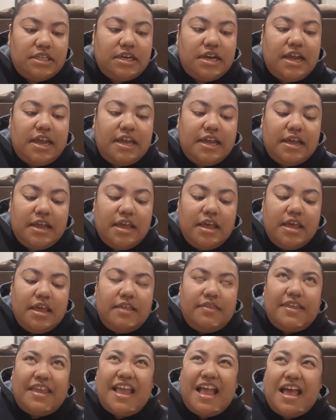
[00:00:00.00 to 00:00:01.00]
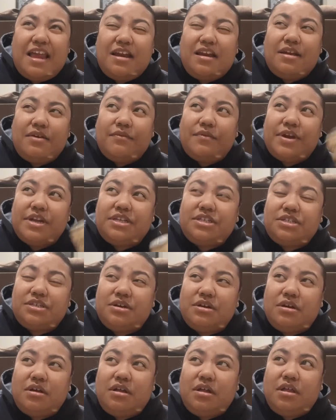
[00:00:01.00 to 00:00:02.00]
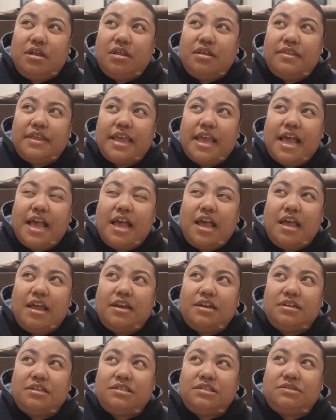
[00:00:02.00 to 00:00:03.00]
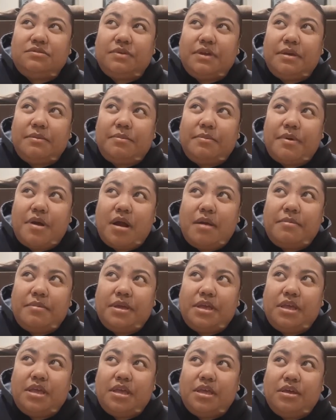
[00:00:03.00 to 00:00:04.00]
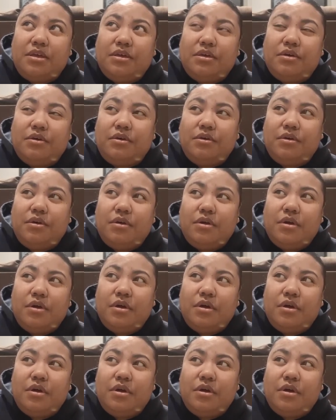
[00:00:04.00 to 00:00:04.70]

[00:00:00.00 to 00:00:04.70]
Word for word: And I they had an original, they had sweet barbecue,